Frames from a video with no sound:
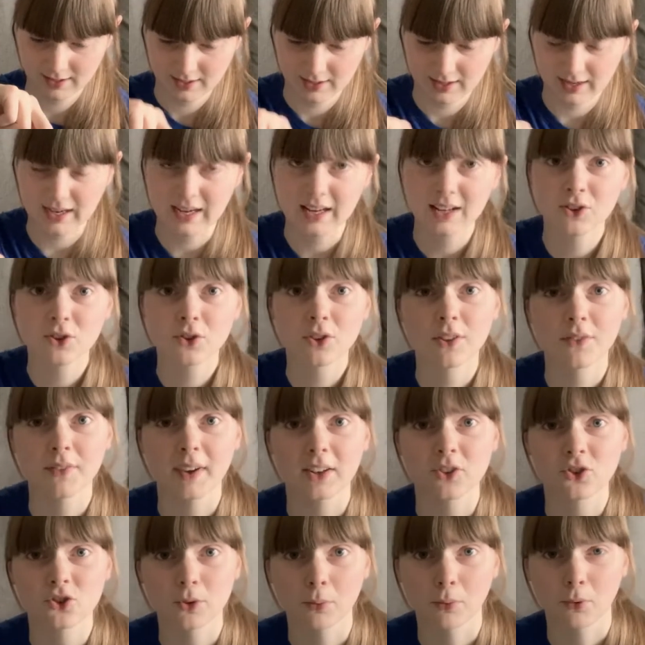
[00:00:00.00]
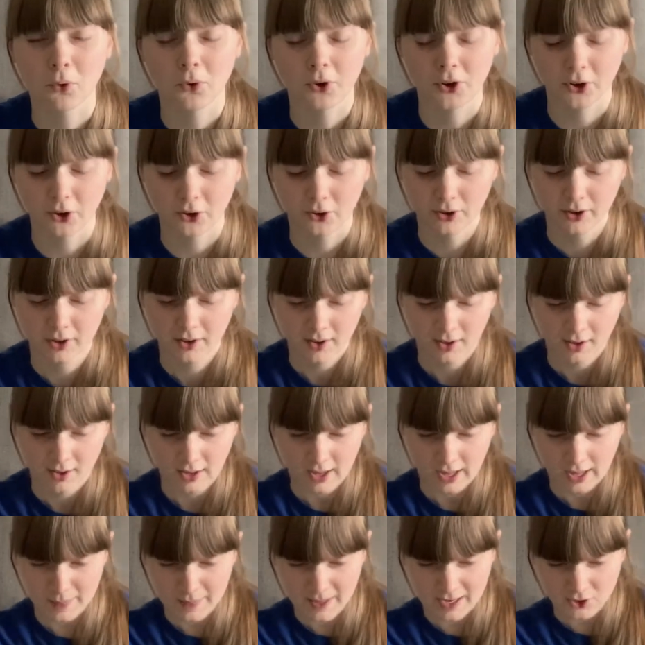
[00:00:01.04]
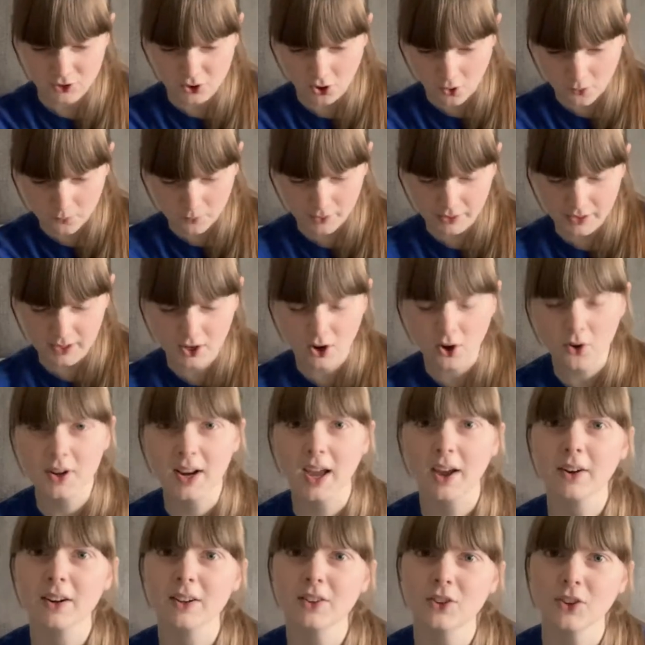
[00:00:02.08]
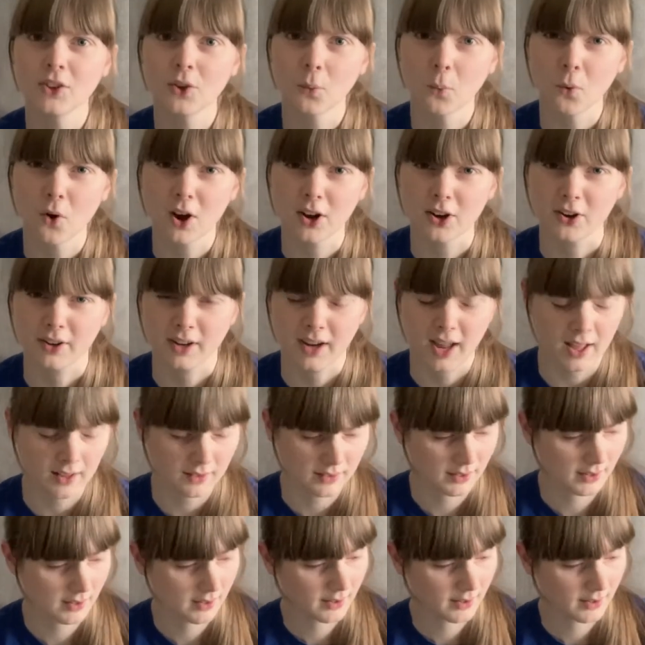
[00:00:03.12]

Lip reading: into the vegetable oil, and they don't really go down into the water yet.